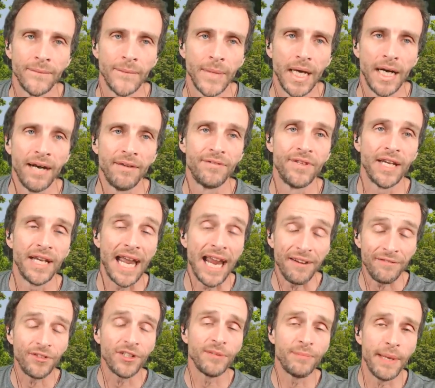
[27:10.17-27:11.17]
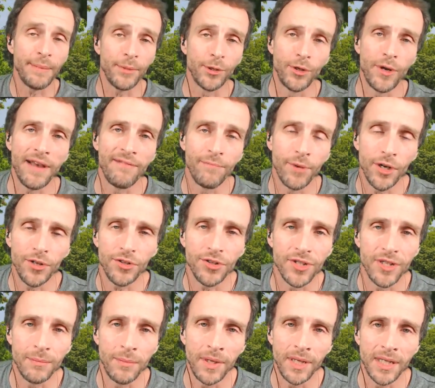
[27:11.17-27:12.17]
of the handful of people who have purchased
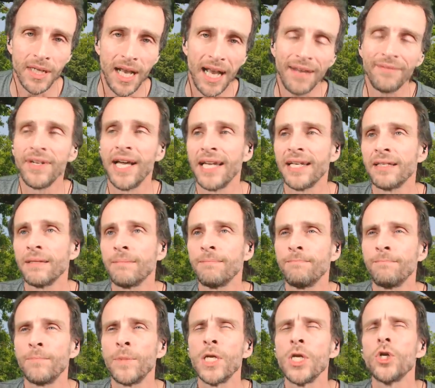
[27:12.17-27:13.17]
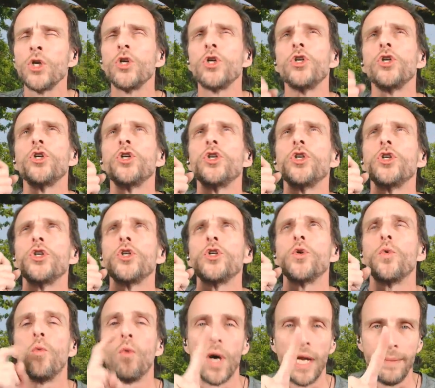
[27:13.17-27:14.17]
the mug, I've gotten
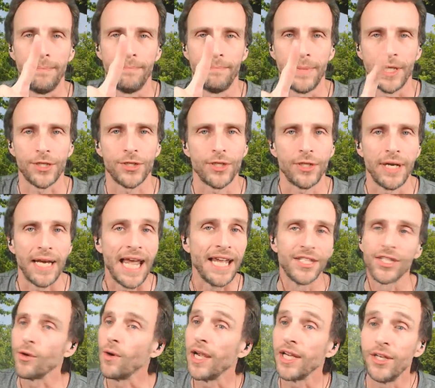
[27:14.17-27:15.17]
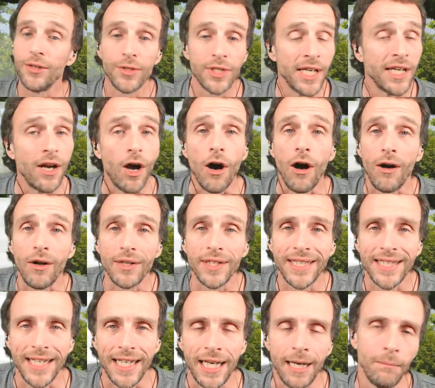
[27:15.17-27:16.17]
one picture, and so I use it all the
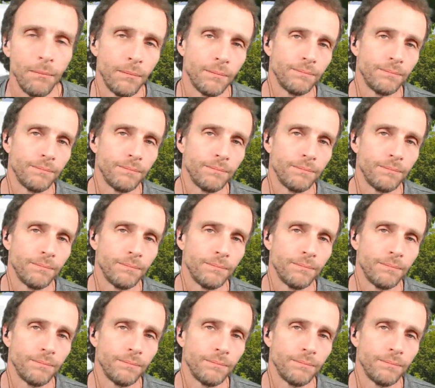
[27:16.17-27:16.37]
time.